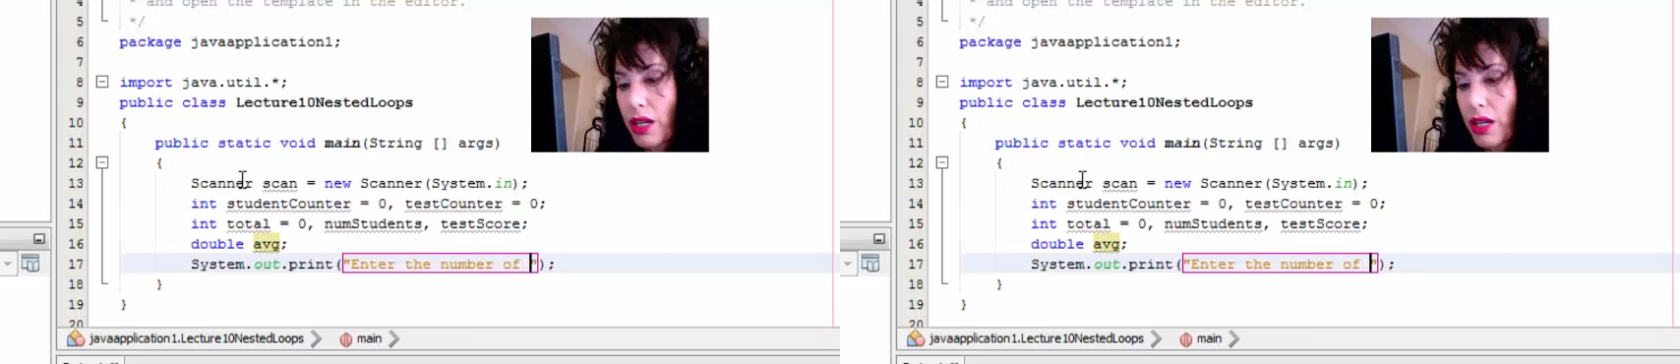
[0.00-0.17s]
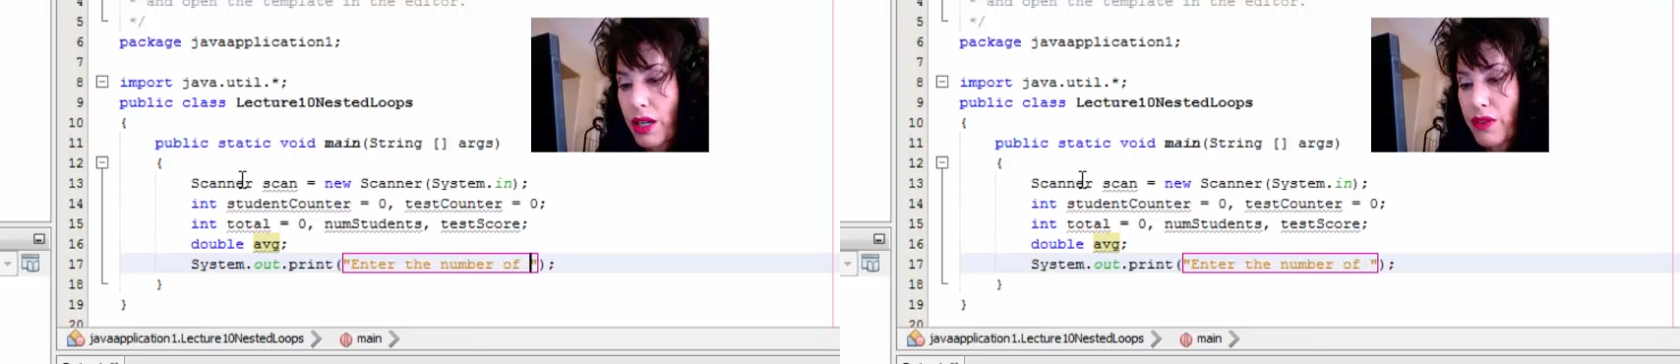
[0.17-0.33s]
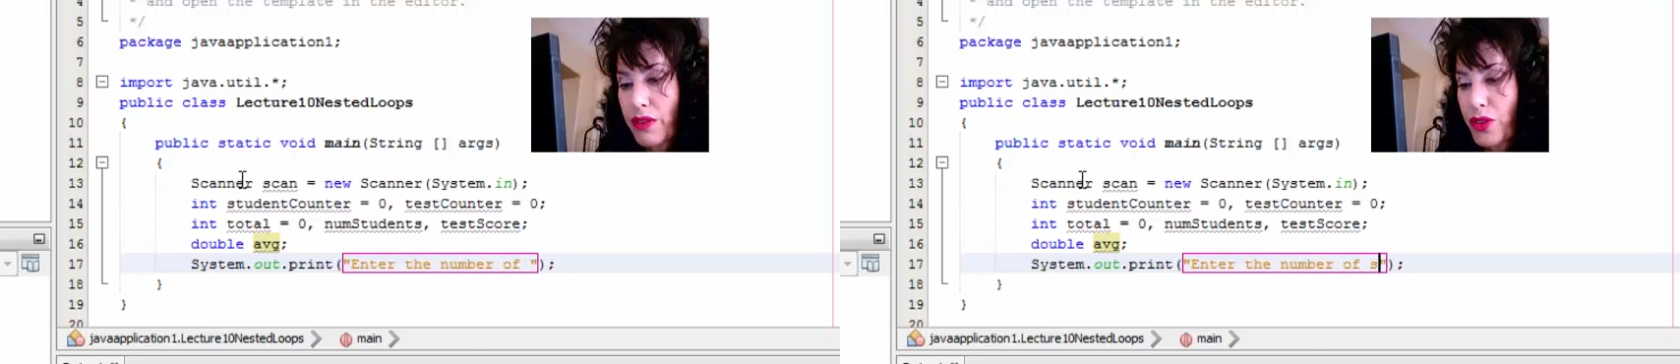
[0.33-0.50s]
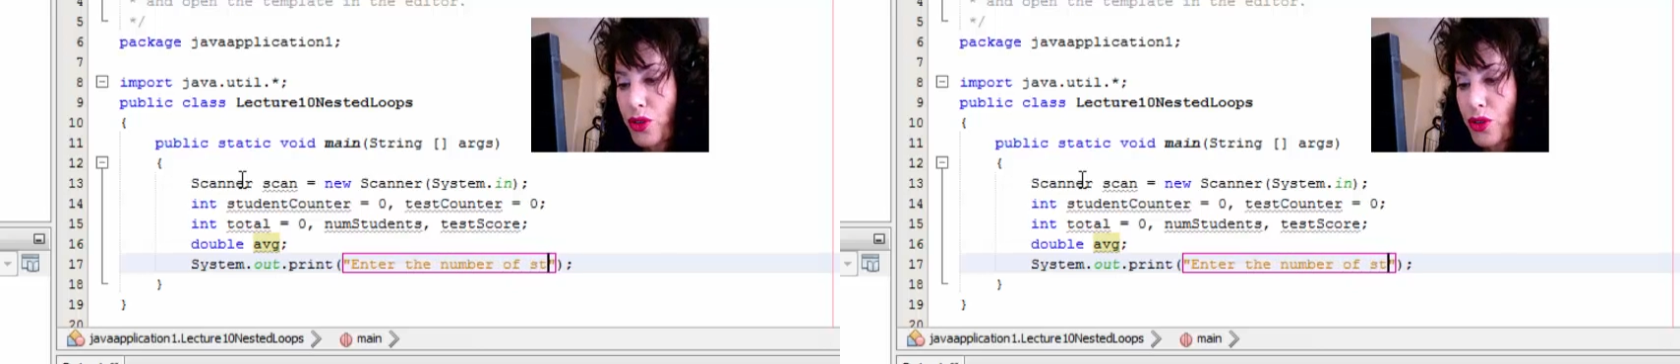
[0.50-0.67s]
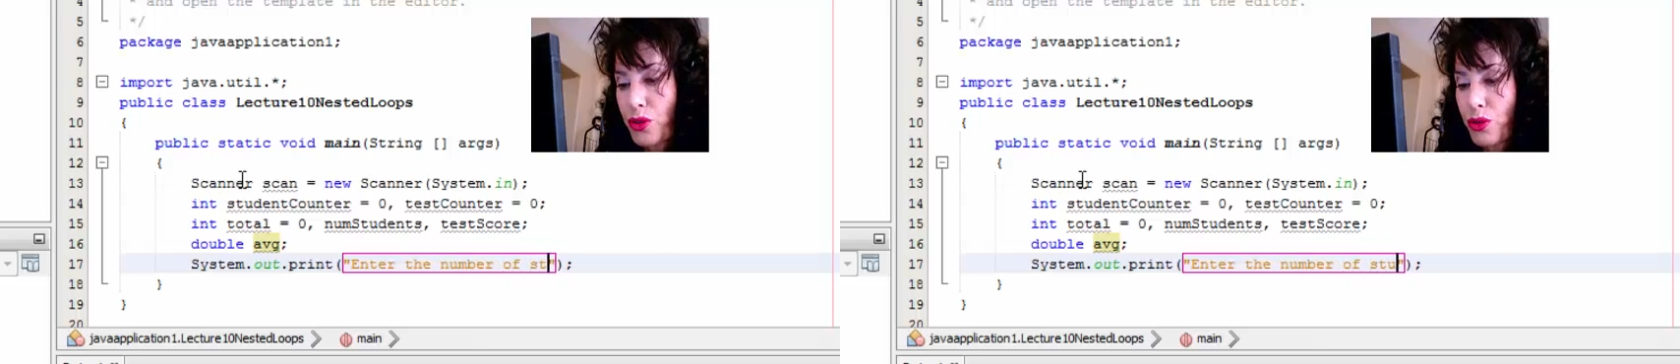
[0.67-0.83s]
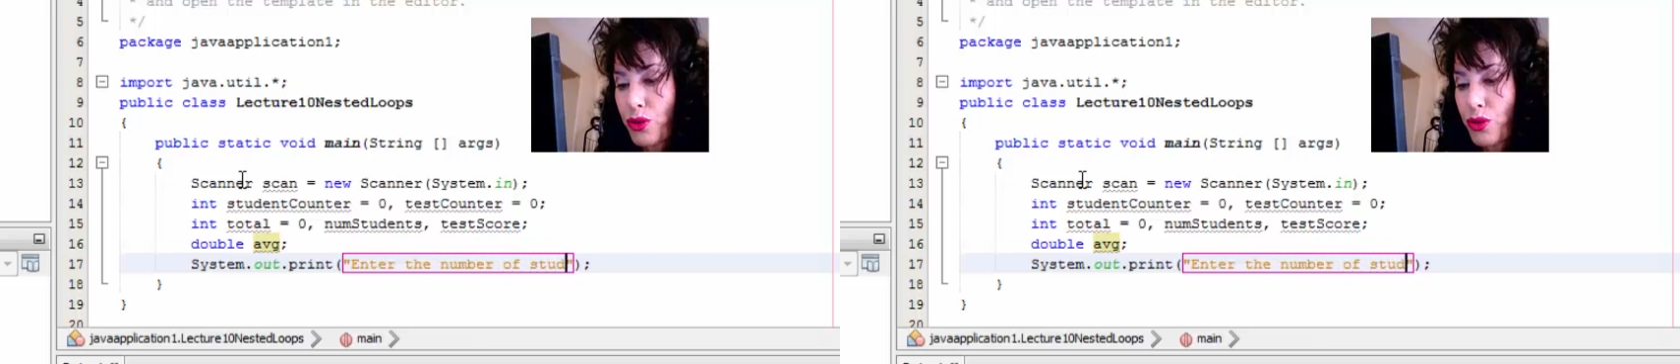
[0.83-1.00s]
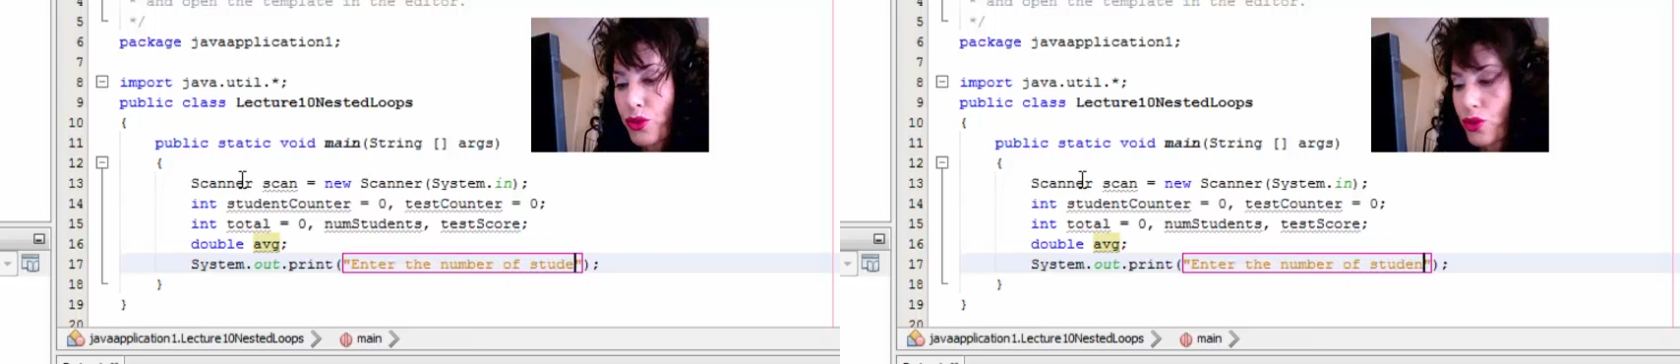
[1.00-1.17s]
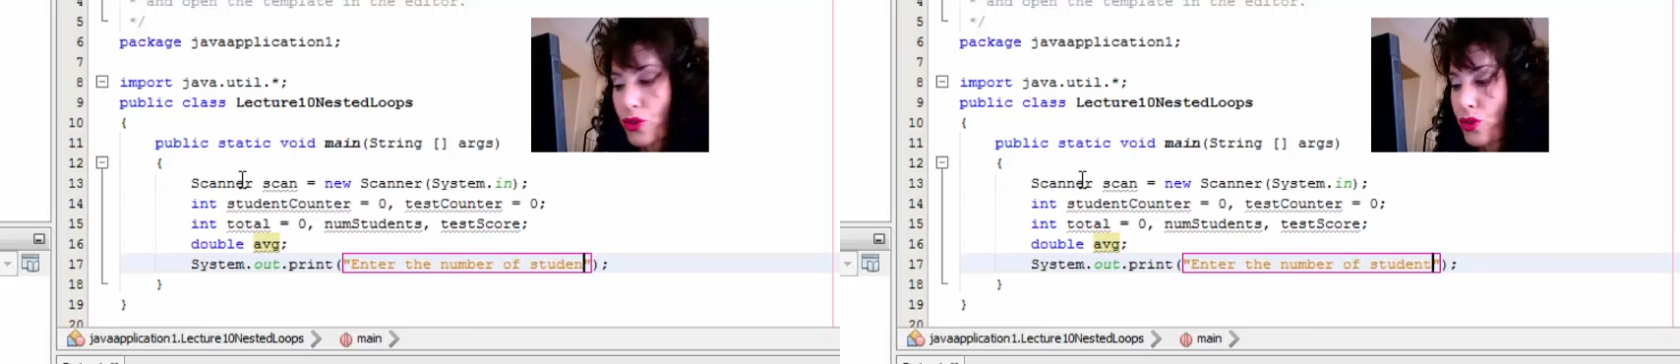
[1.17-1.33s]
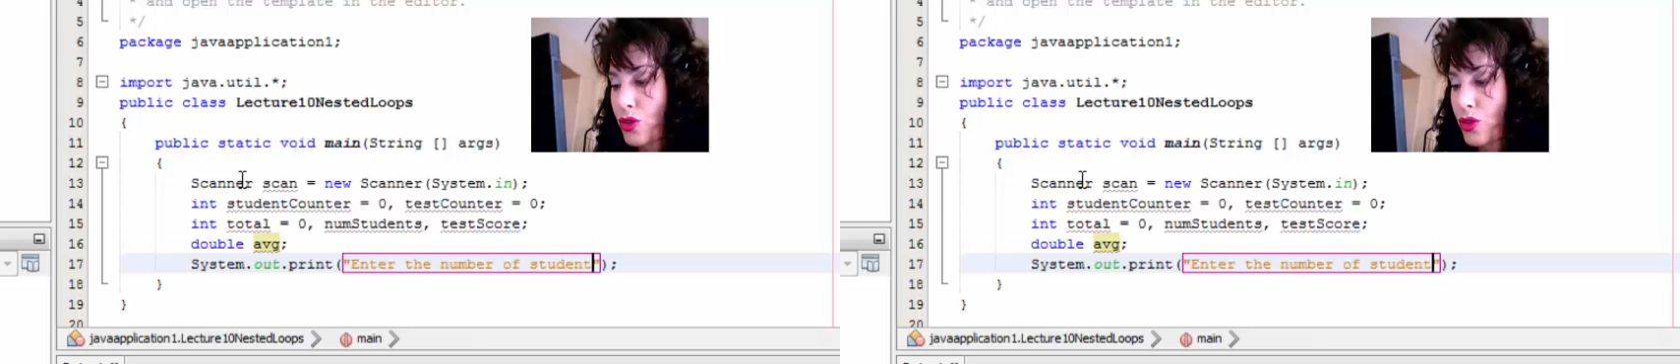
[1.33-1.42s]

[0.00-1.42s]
of students,